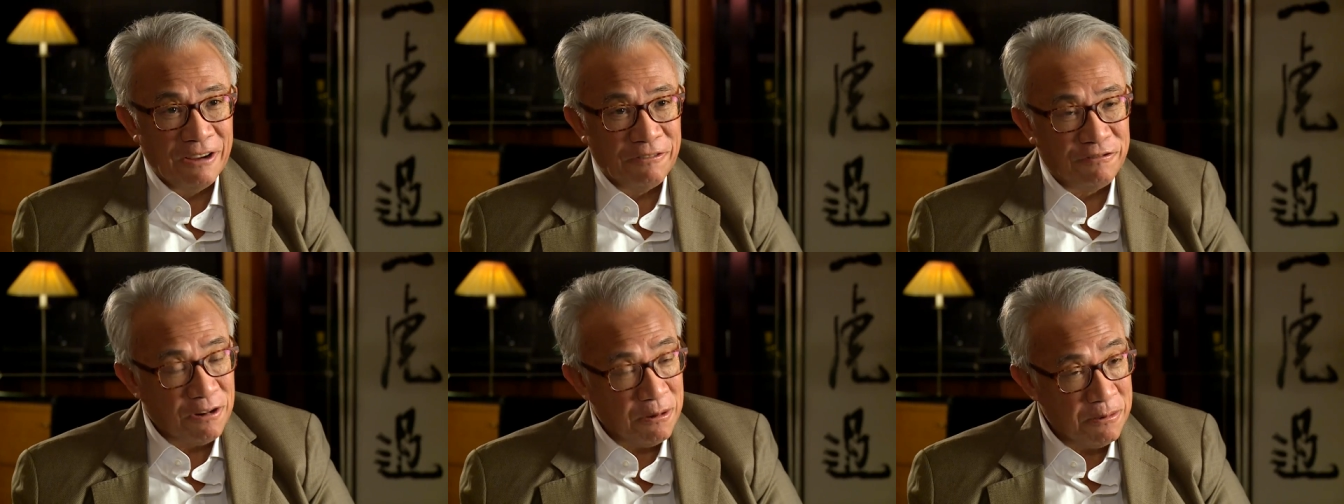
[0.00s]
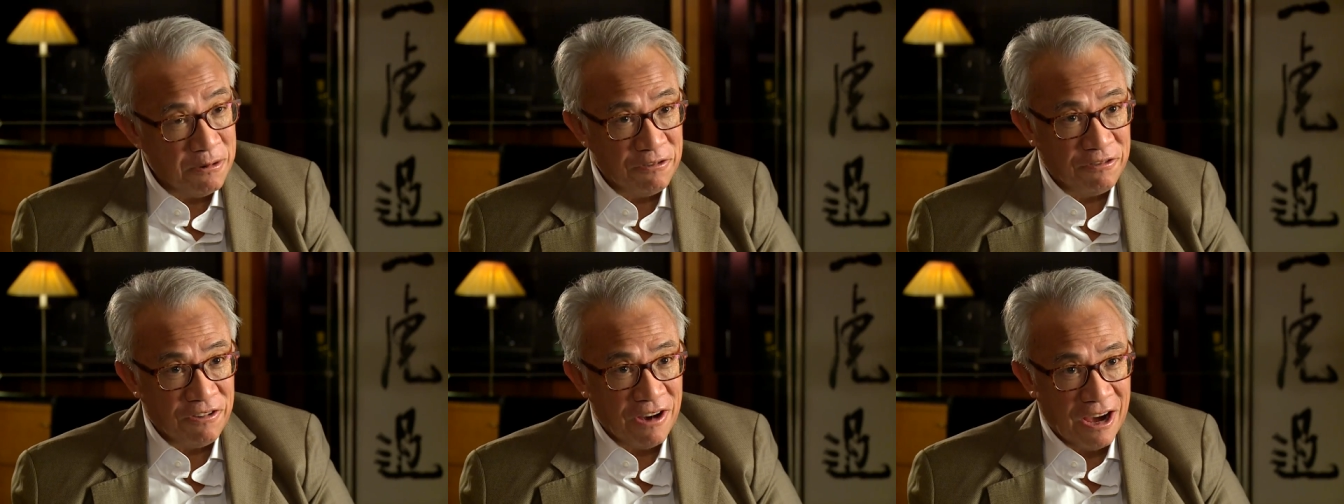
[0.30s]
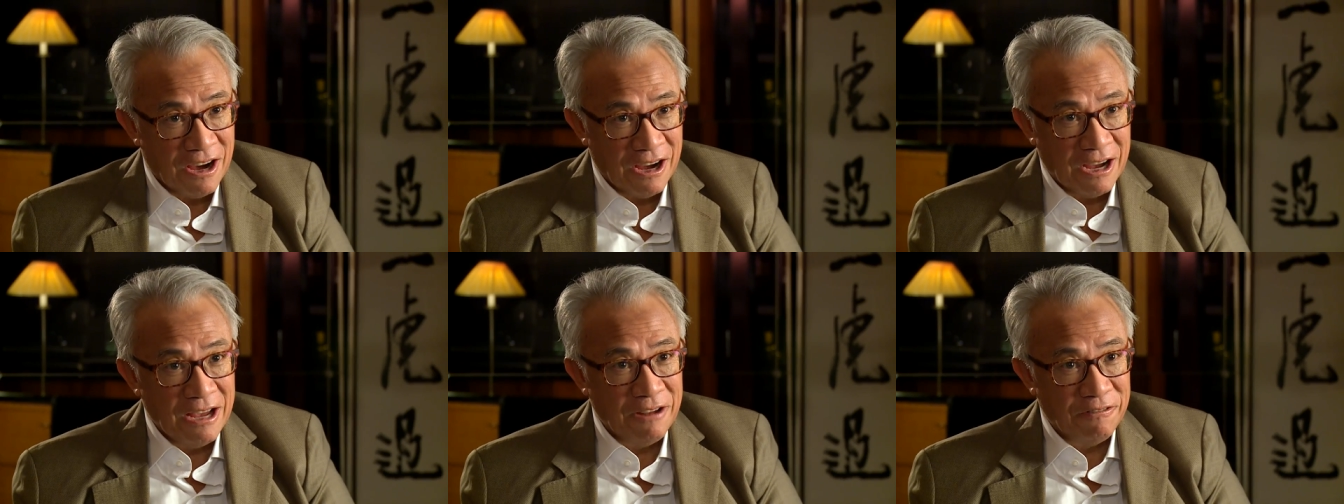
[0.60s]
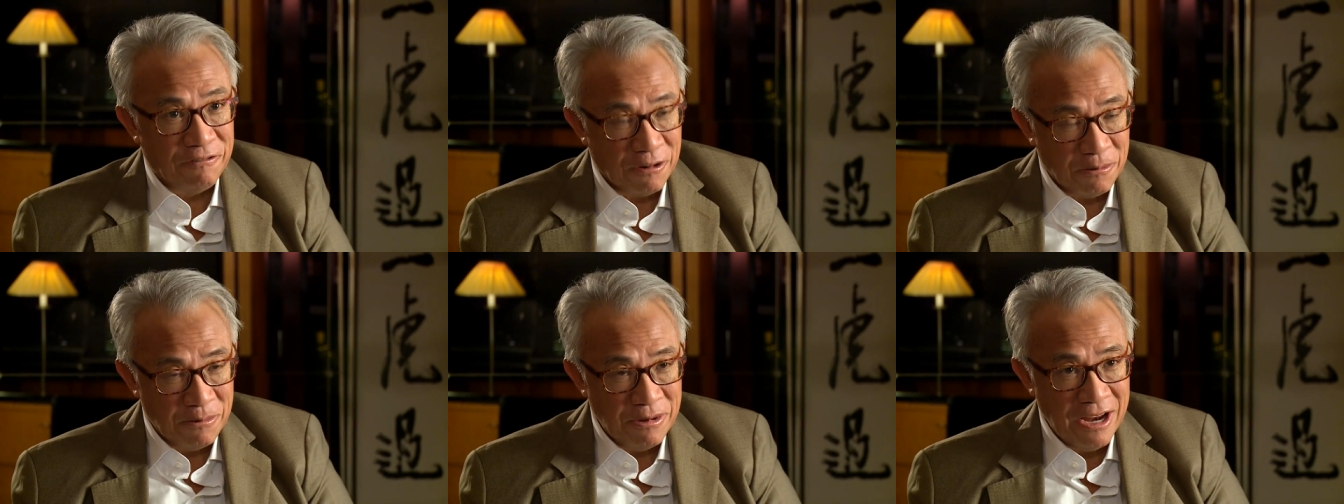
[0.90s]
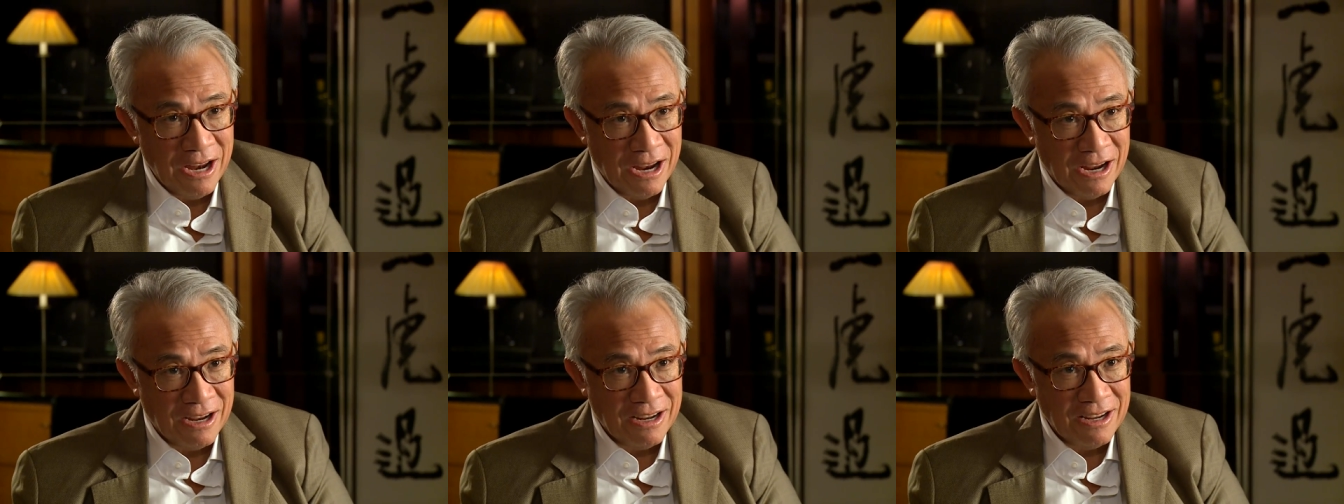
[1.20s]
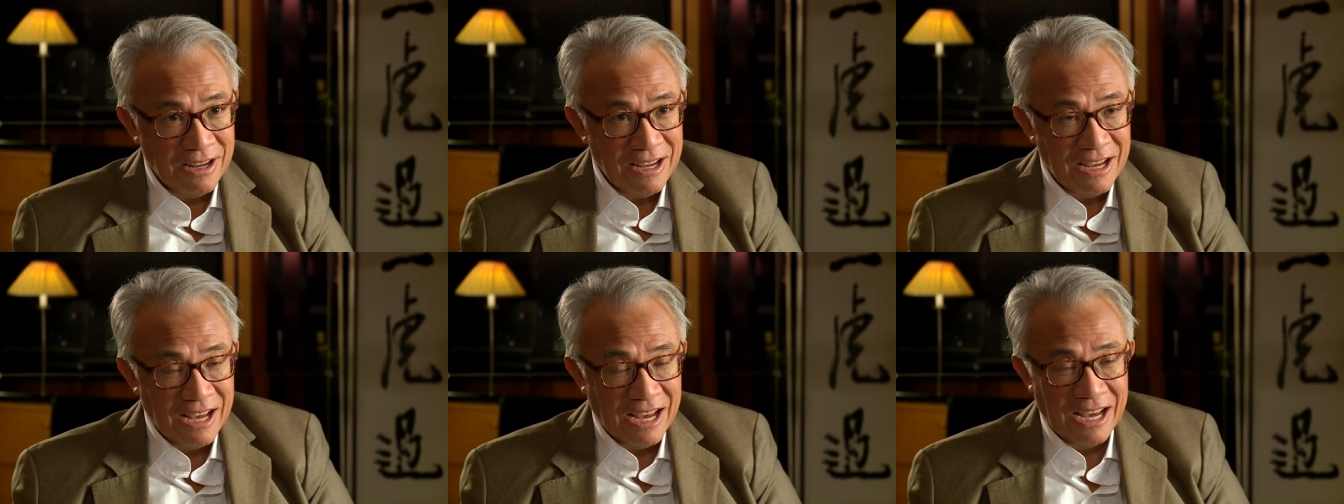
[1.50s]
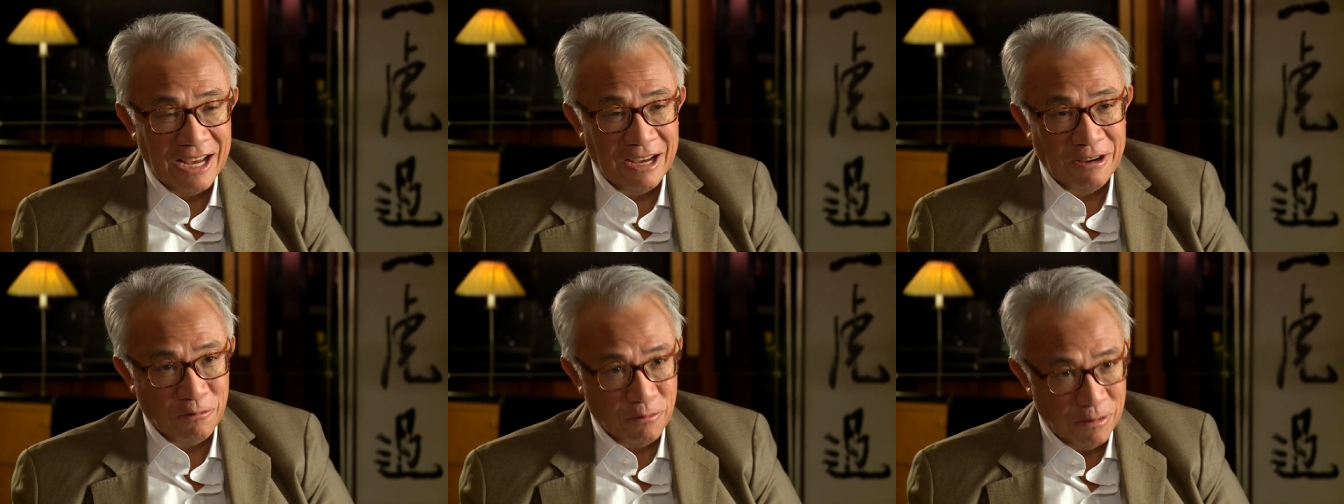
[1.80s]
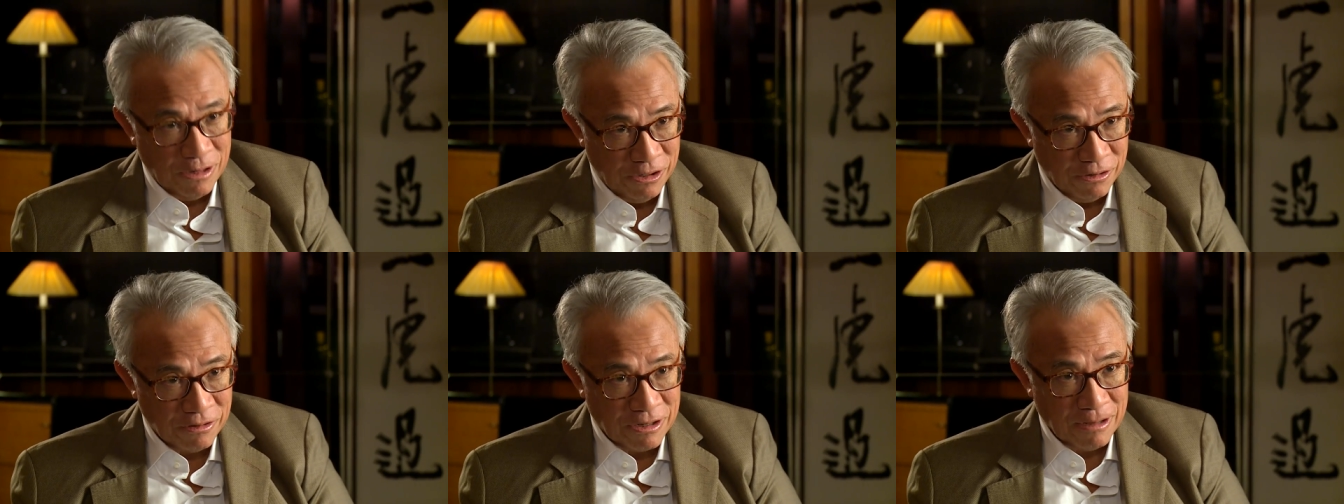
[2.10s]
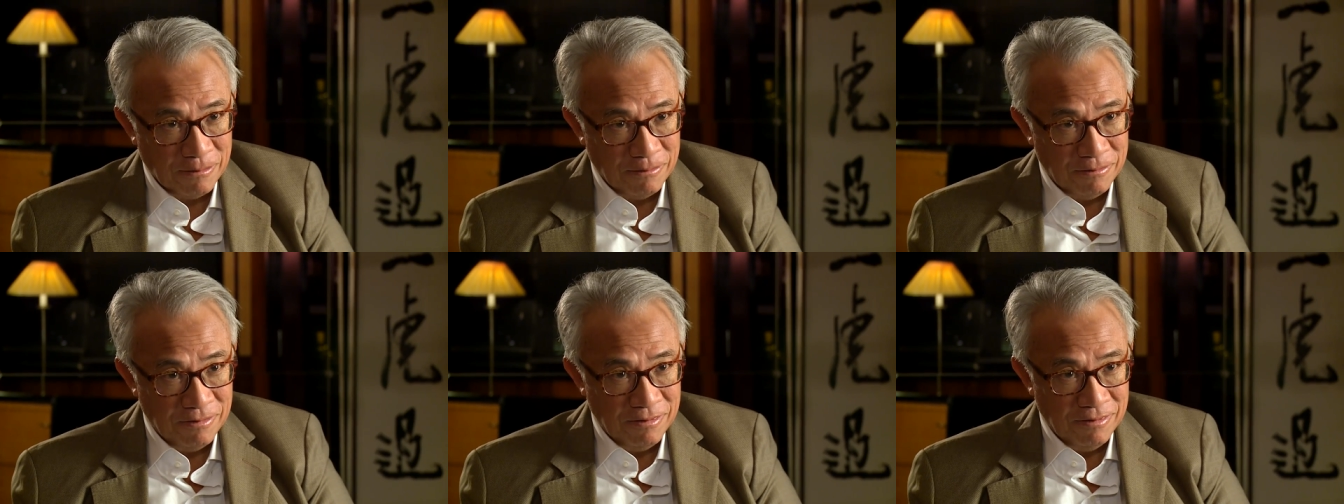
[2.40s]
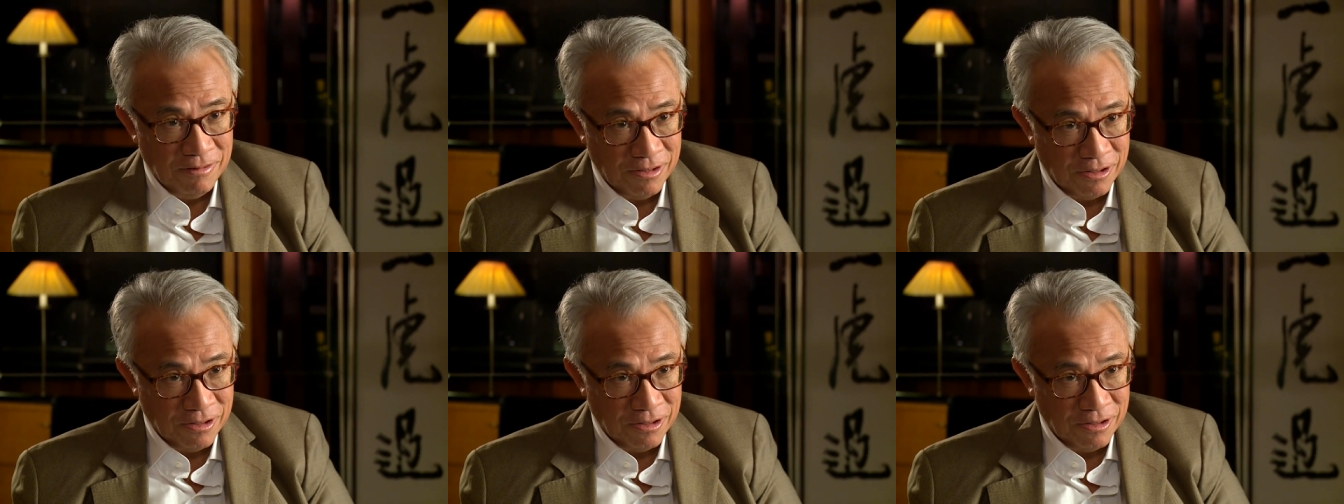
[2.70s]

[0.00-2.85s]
from afar and from near when you come